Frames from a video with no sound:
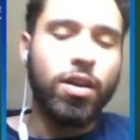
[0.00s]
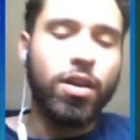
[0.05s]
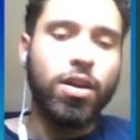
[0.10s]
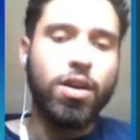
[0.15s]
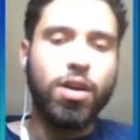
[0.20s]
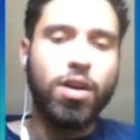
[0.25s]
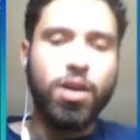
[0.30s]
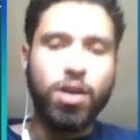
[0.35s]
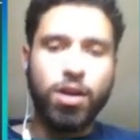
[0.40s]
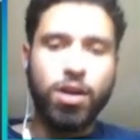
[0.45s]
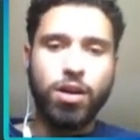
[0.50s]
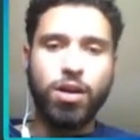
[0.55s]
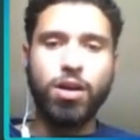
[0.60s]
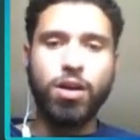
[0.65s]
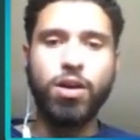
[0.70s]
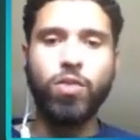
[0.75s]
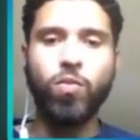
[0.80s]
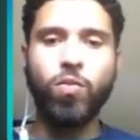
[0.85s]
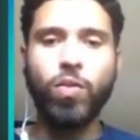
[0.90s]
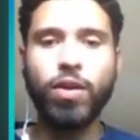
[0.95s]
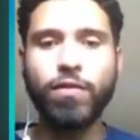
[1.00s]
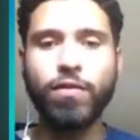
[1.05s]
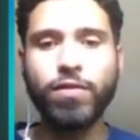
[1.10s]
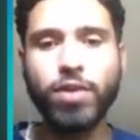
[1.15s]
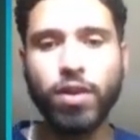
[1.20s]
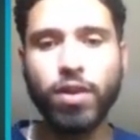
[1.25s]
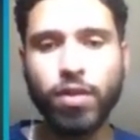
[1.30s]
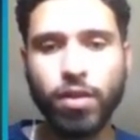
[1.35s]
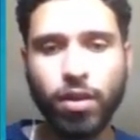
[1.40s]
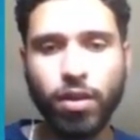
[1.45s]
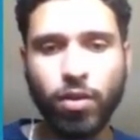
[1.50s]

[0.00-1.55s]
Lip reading: What I've done